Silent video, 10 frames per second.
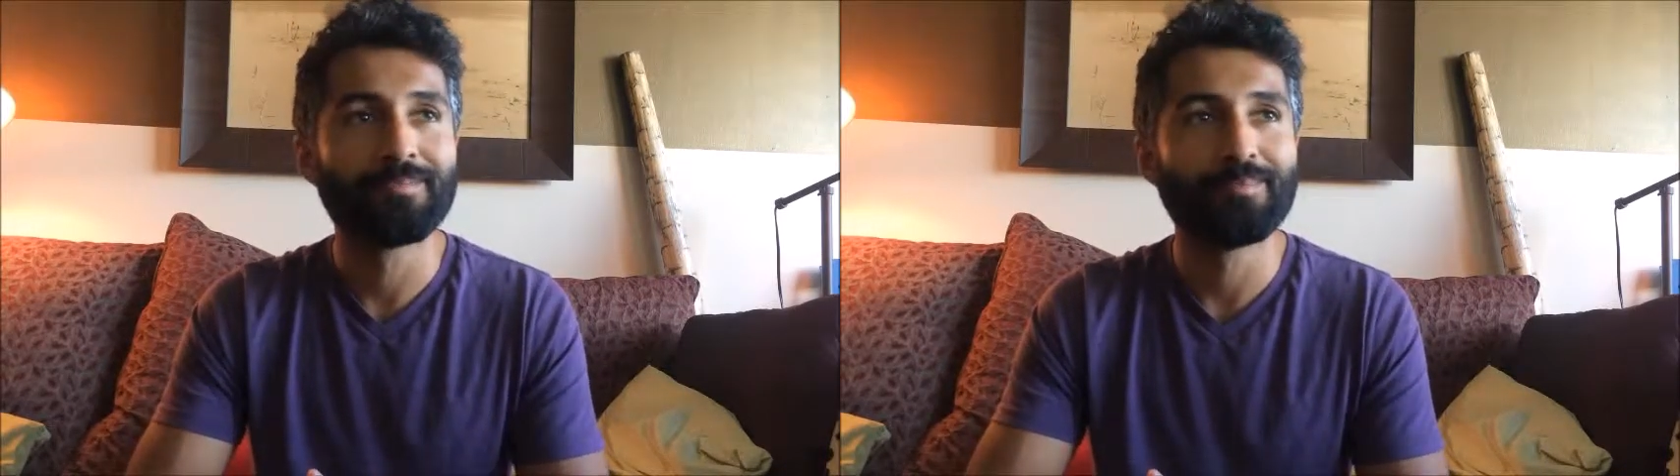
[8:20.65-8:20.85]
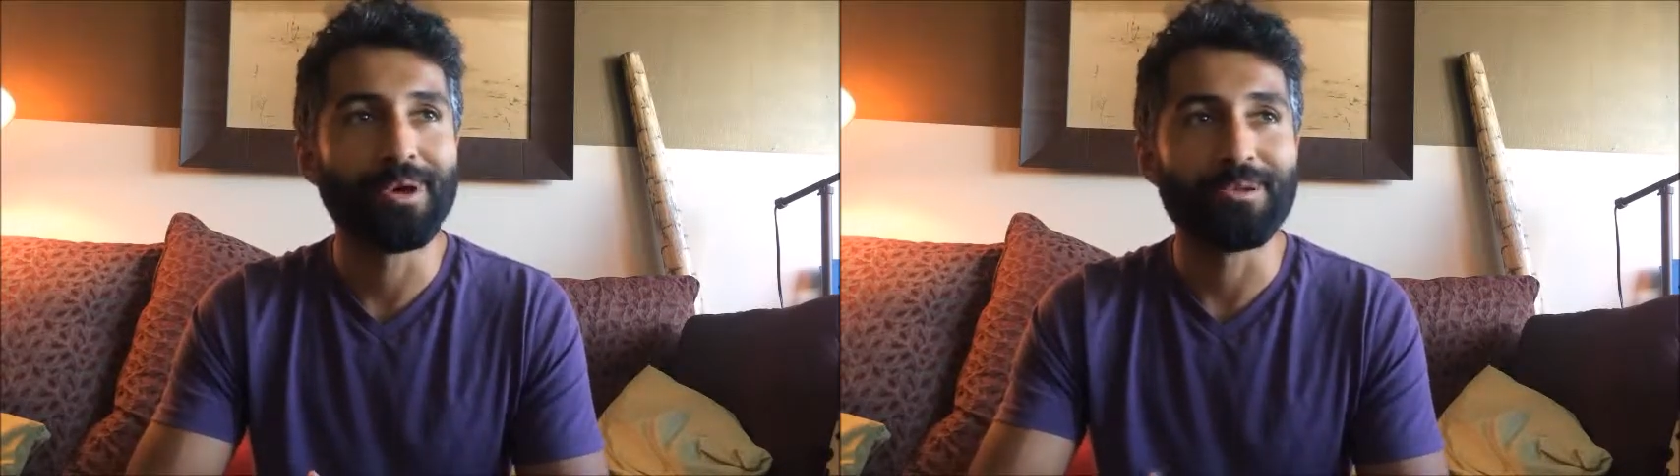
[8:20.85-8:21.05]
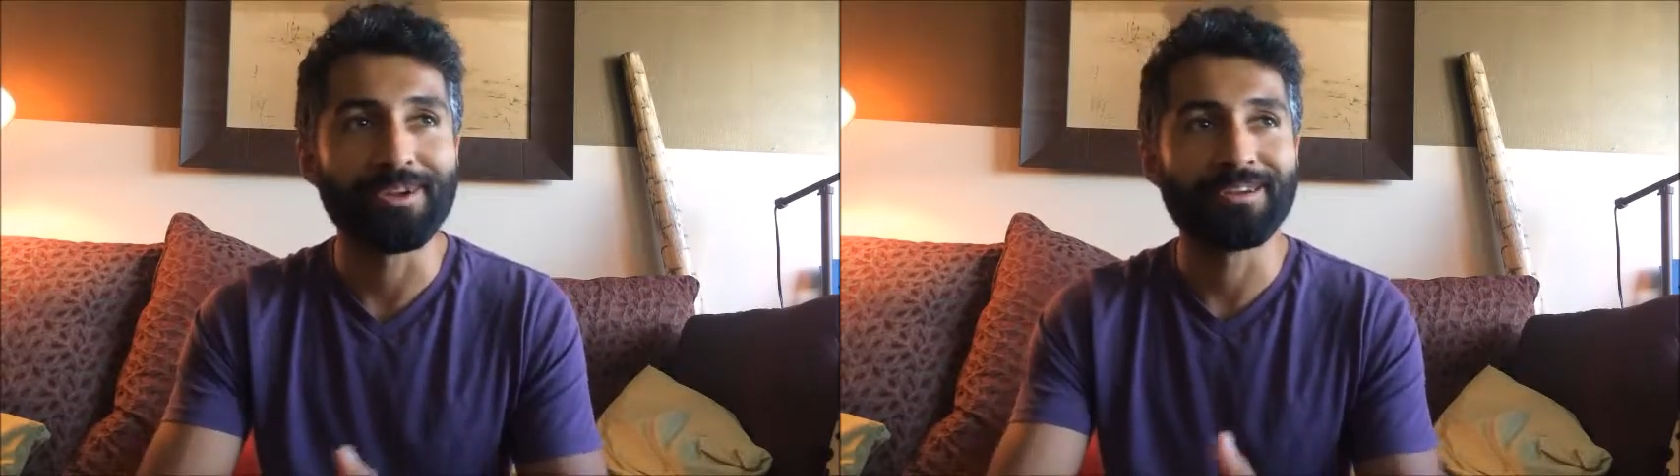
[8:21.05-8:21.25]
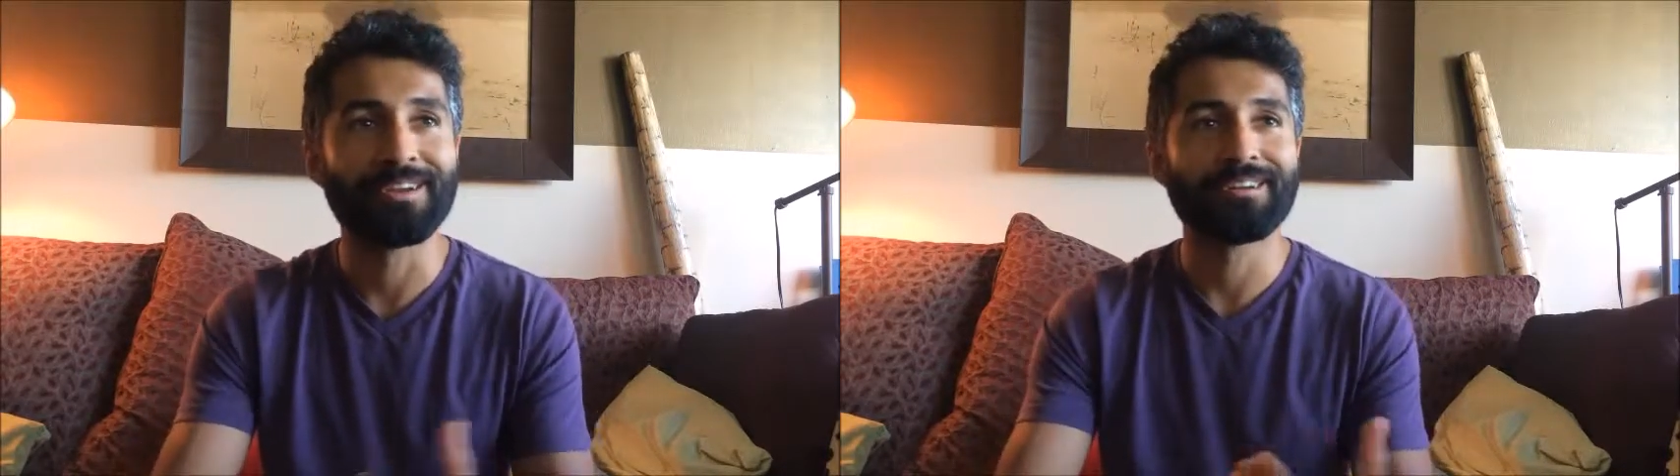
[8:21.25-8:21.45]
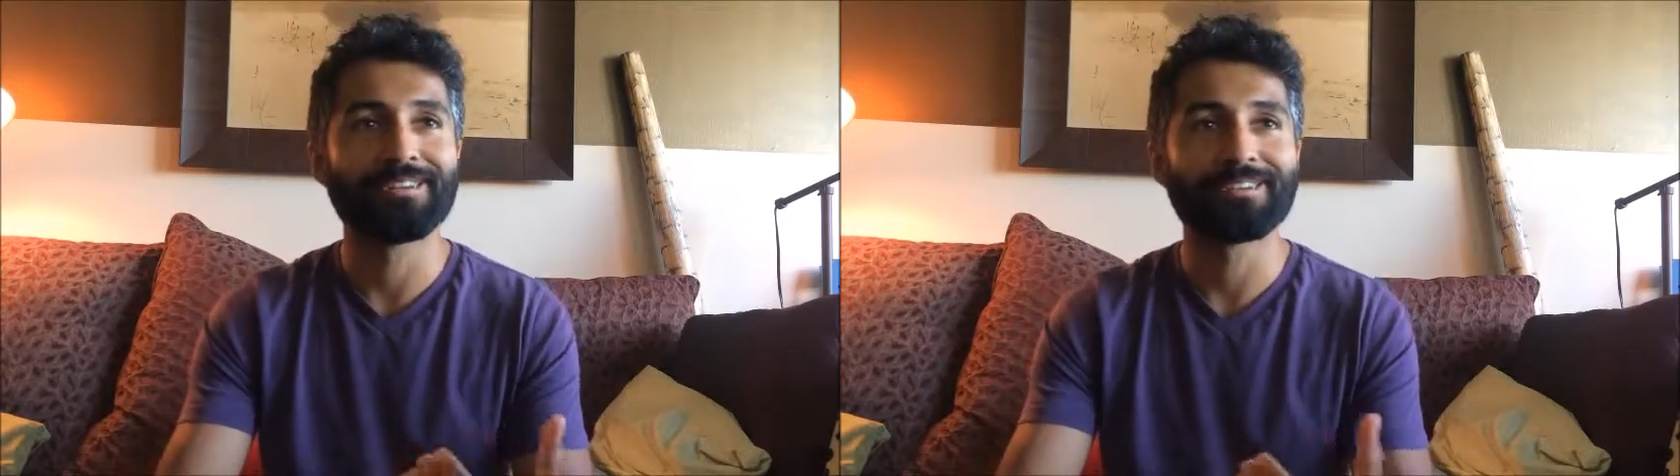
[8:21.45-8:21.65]
bettering
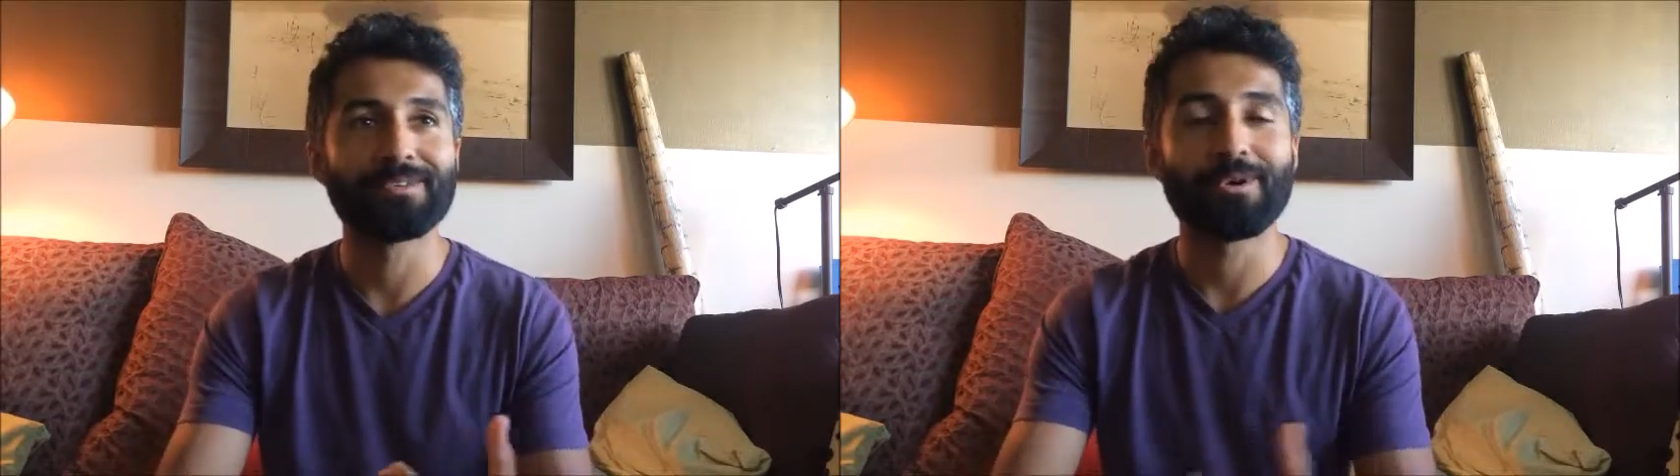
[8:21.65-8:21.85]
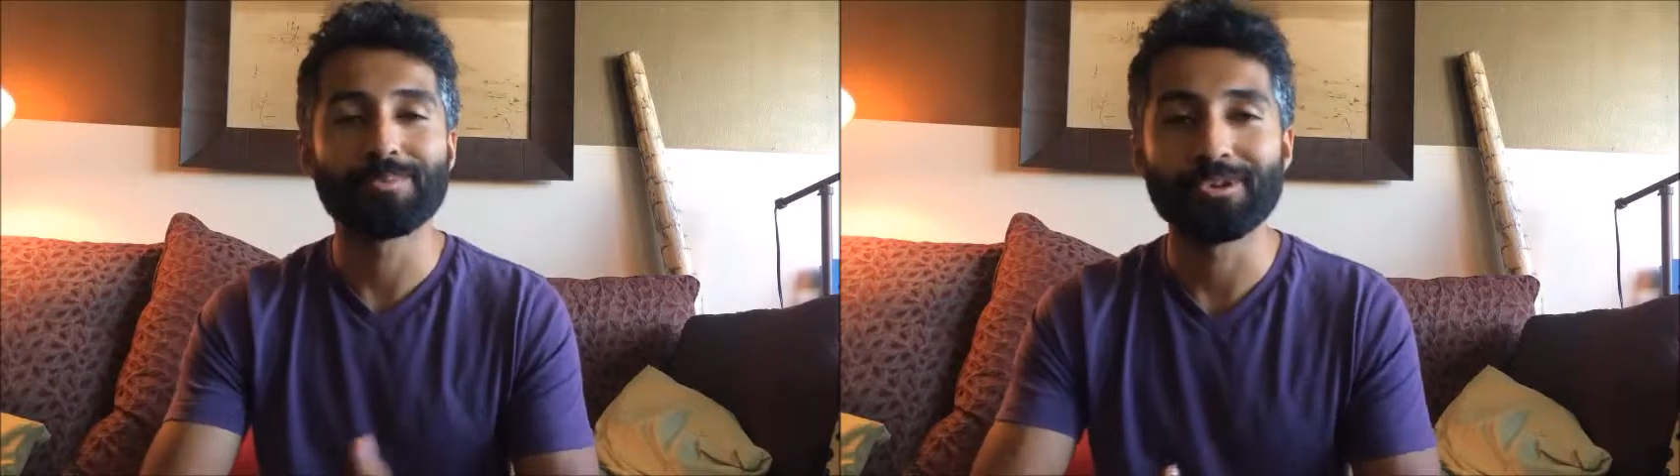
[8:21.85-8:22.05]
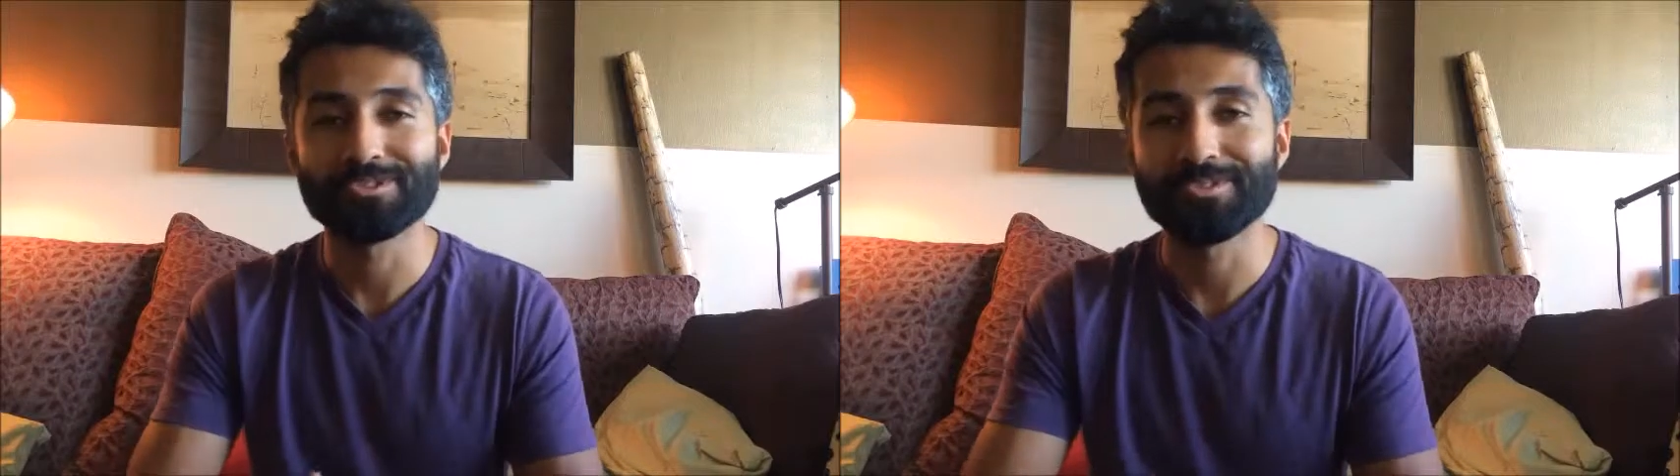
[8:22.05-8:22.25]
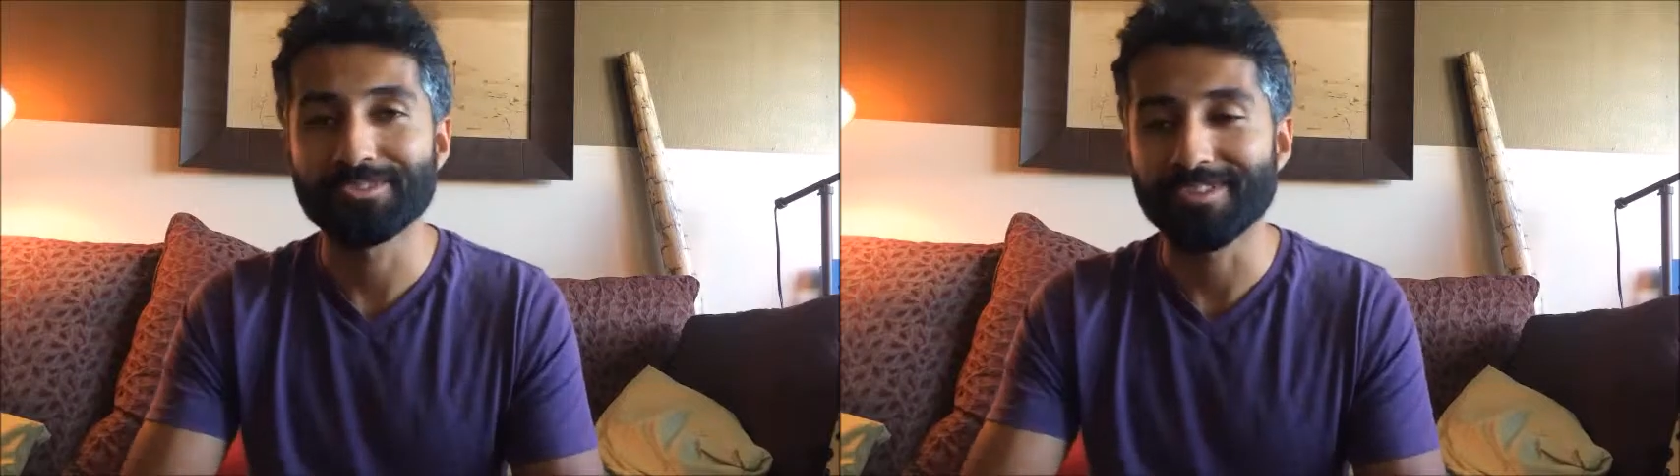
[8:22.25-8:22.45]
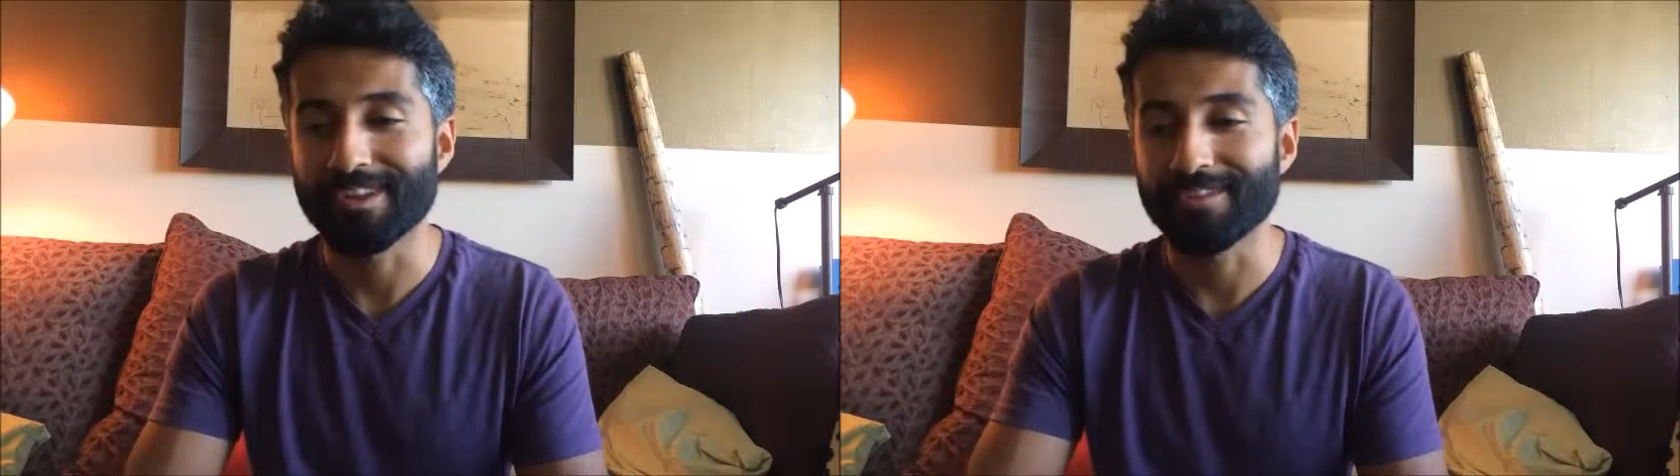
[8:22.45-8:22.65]
your emotional
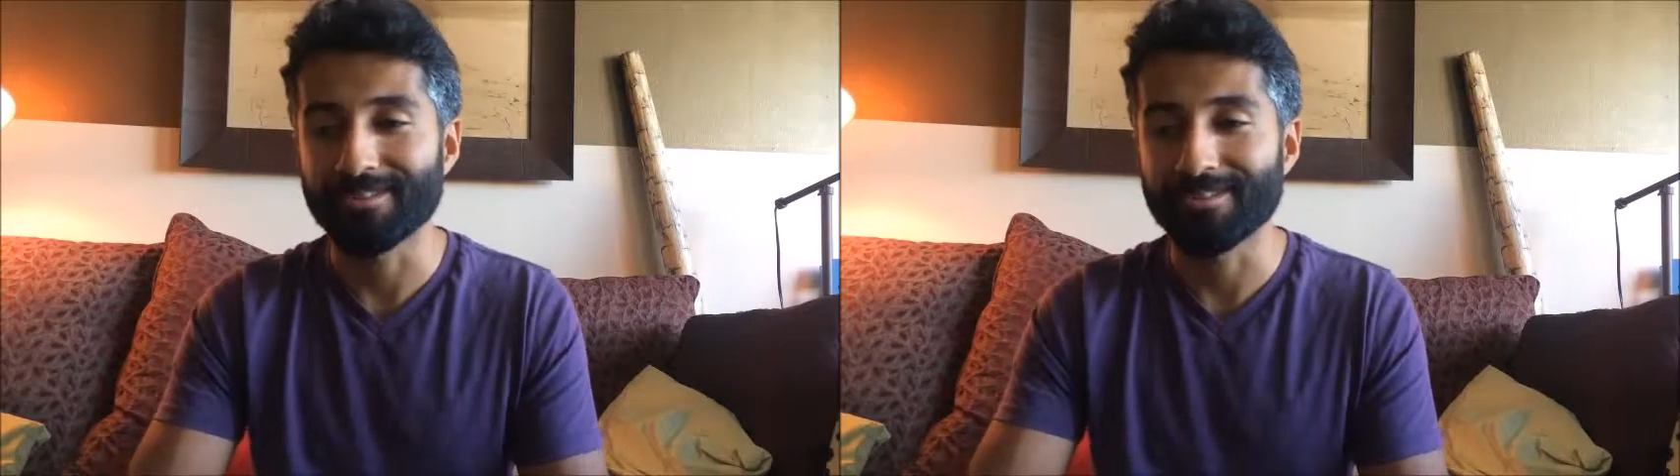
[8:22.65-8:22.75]
state,